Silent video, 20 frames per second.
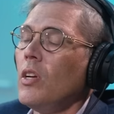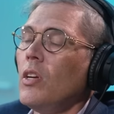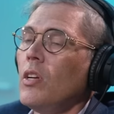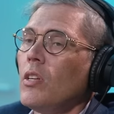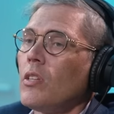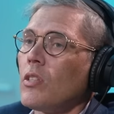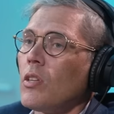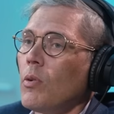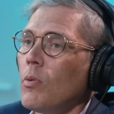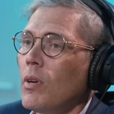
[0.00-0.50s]
Yeah.
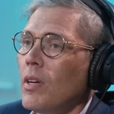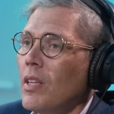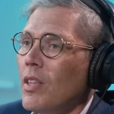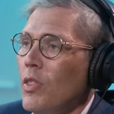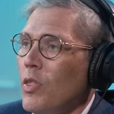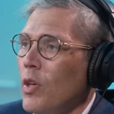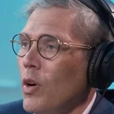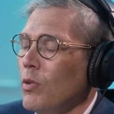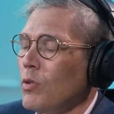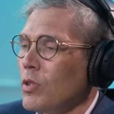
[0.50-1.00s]
So
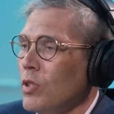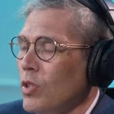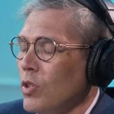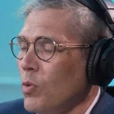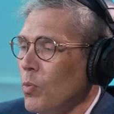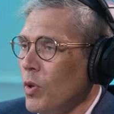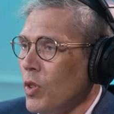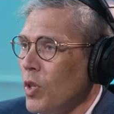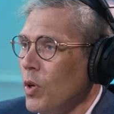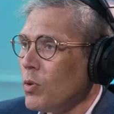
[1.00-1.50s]
those
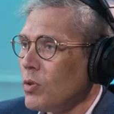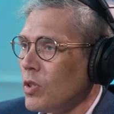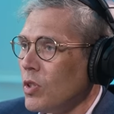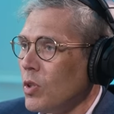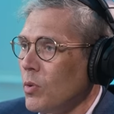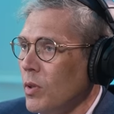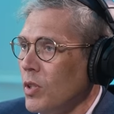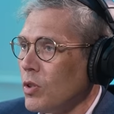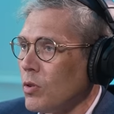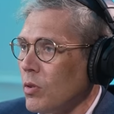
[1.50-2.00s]
with those
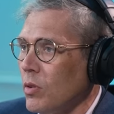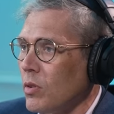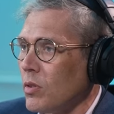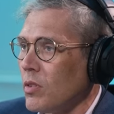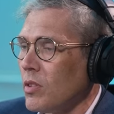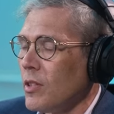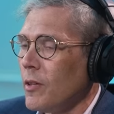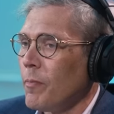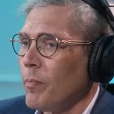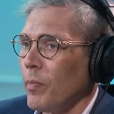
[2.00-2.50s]
two
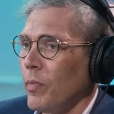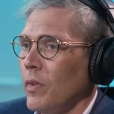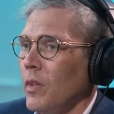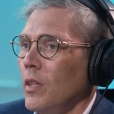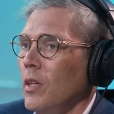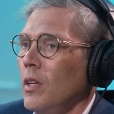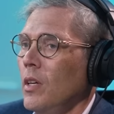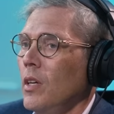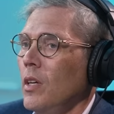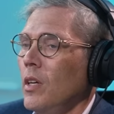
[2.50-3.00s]
intros,
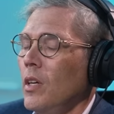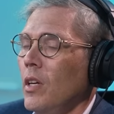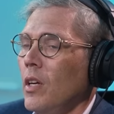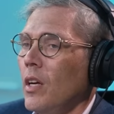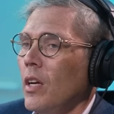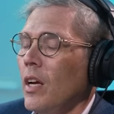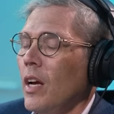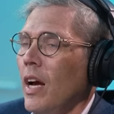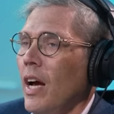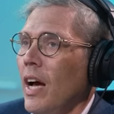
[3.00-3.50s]

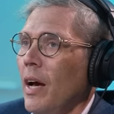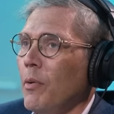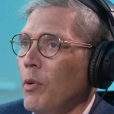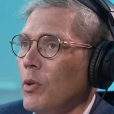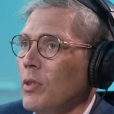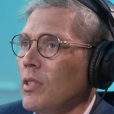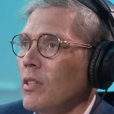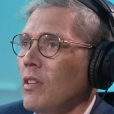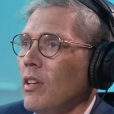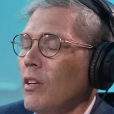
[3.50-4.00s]
I would
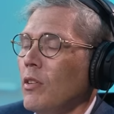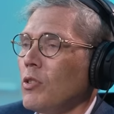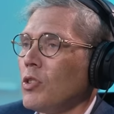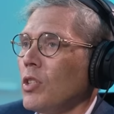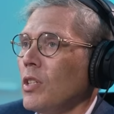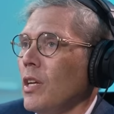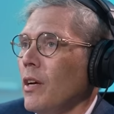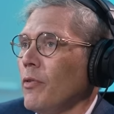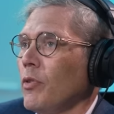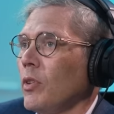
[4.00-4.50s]
also tell you, you
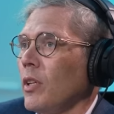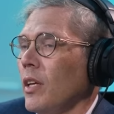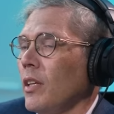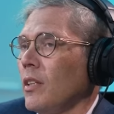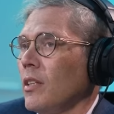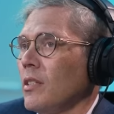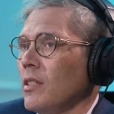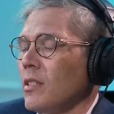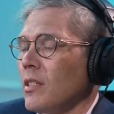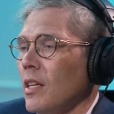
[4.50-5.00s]
should never like
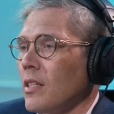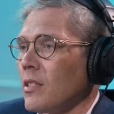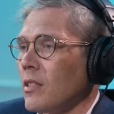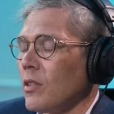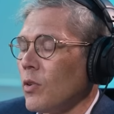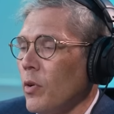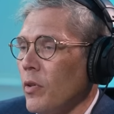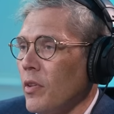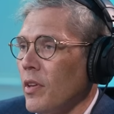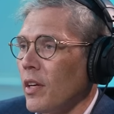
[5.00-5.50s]
this is as
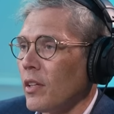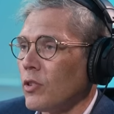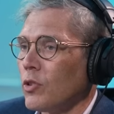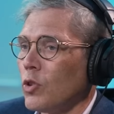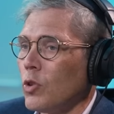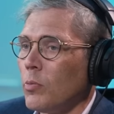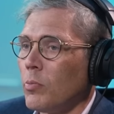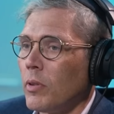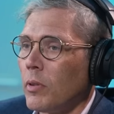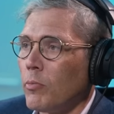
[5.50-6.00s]
an Orthodox
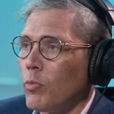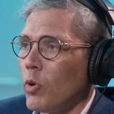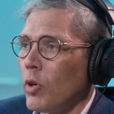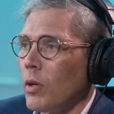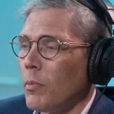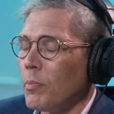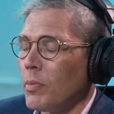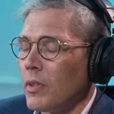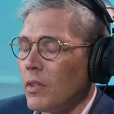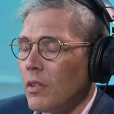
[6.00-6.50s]
Jew being brought
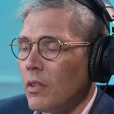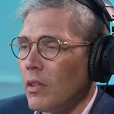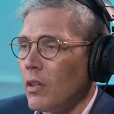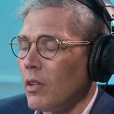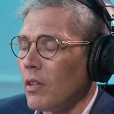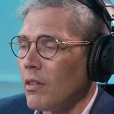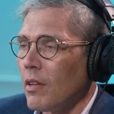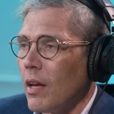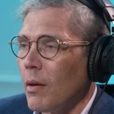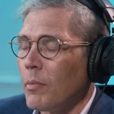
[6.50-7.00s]
up. In, you know,
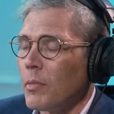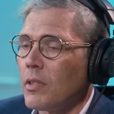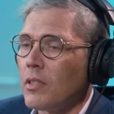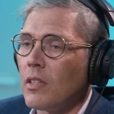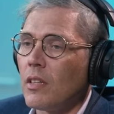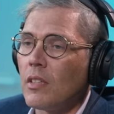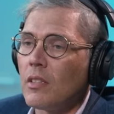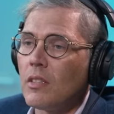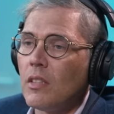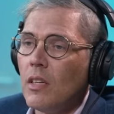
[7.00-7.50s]
the Talmud
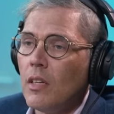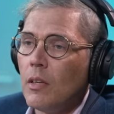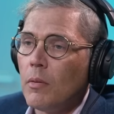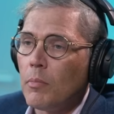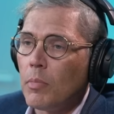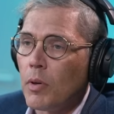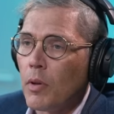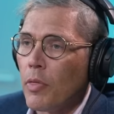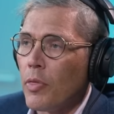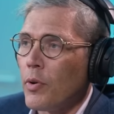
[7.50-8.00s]
states
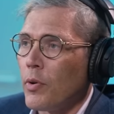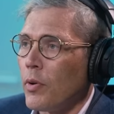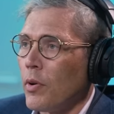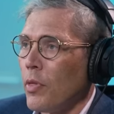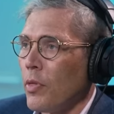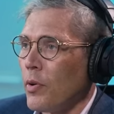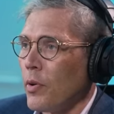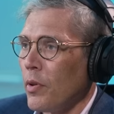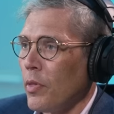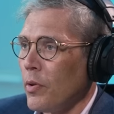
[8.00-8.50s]
put a third, a
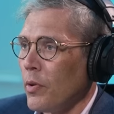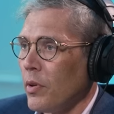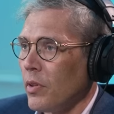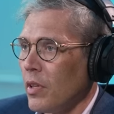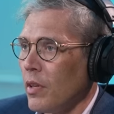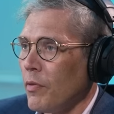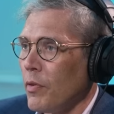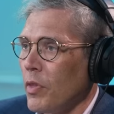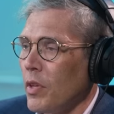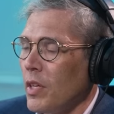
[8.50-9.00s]
third, a third on
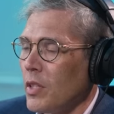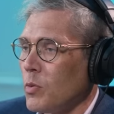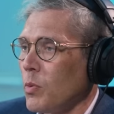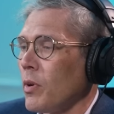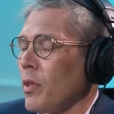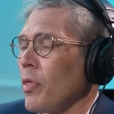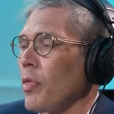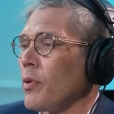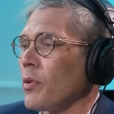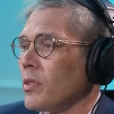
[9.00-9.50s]
the different things. One
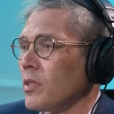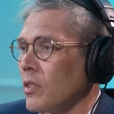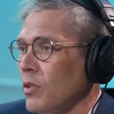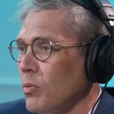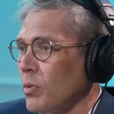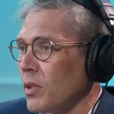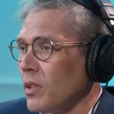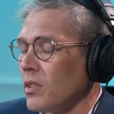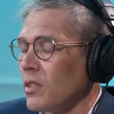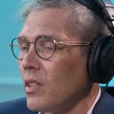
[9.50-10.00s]
of the third is
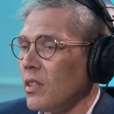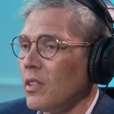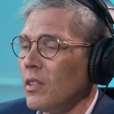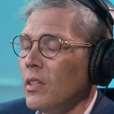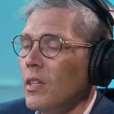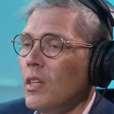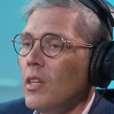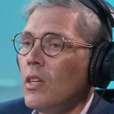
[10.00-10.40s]
into real estate.